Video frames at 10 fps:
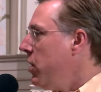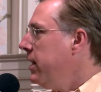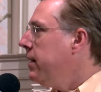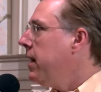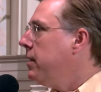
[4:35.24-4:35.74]

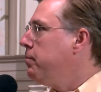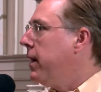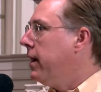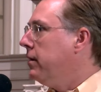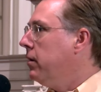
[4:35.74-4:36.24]
it had
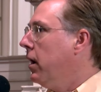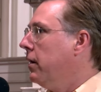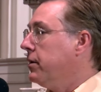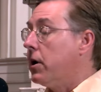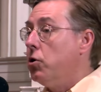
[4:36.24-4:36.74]
been
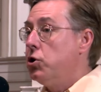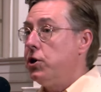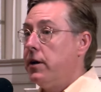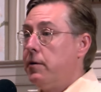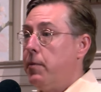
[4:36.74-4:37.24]
uh,
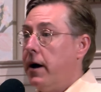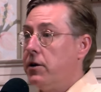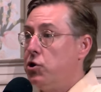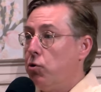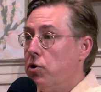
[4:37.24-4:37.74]
negotiated by
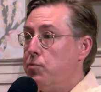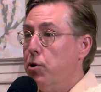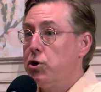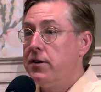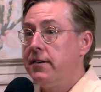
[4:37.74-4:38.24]
George
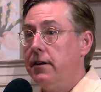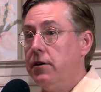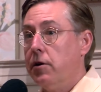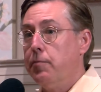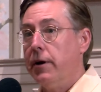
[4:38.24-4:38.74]
Bush
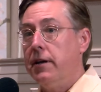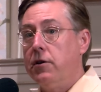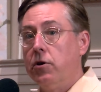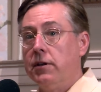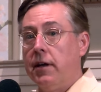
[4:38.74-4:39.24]
Sr., but he
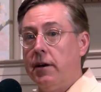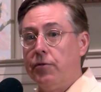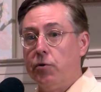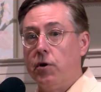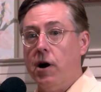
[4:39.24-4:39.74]
couldn't get it
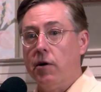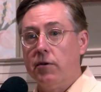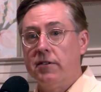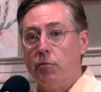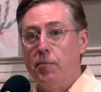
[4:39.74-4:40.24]
through
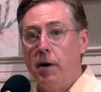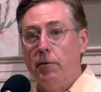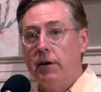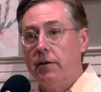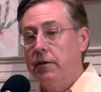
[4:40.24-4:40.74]
Congress, a
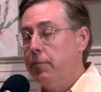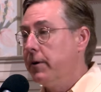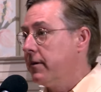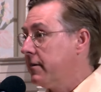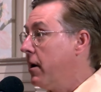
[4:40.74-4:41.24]
Republican, you know,
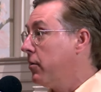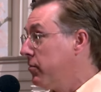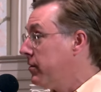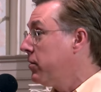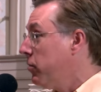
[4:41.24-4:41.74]
because
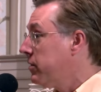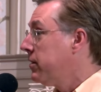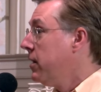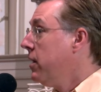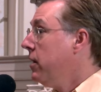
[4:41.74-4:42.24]
Congress was, of course,
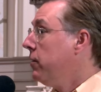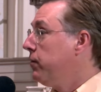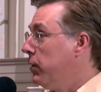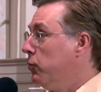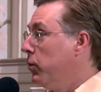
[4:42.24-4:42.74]

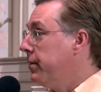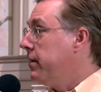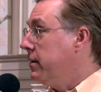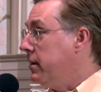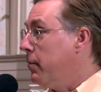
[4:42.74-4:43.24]
filled with
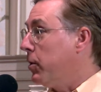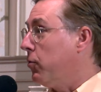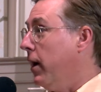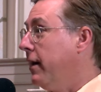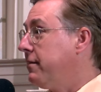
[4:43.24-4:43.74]

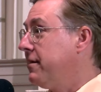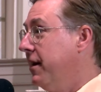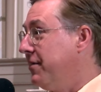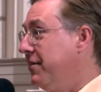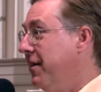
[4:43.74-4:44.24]
Democrats
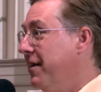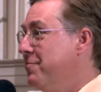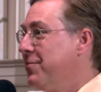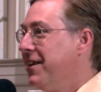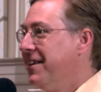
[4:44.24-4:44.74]
at the
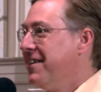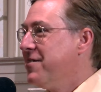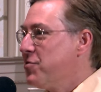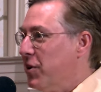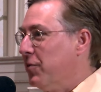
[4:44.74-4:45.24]
time,
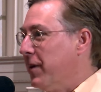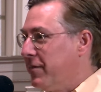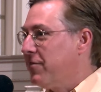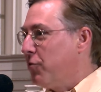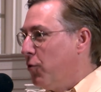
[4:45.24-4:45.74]
you know,
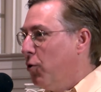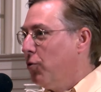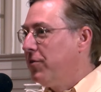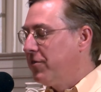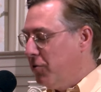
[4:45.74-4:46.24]
that sort of
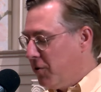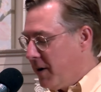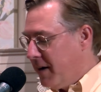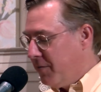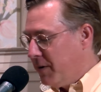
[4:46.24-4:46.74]
old school
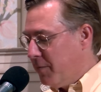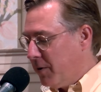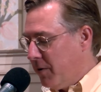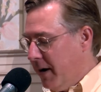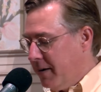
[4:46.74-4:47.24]
kind of
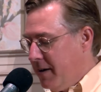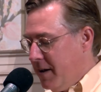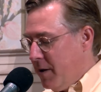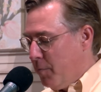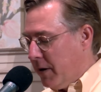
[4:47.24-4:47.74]
Democrat.
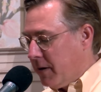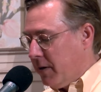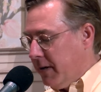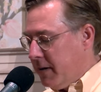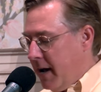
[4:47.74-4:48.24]
But
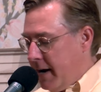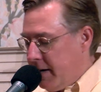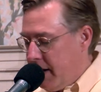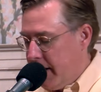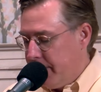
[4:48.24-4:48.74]
Clinton got it
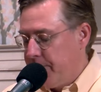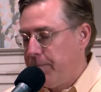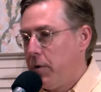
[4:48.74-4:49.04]
done.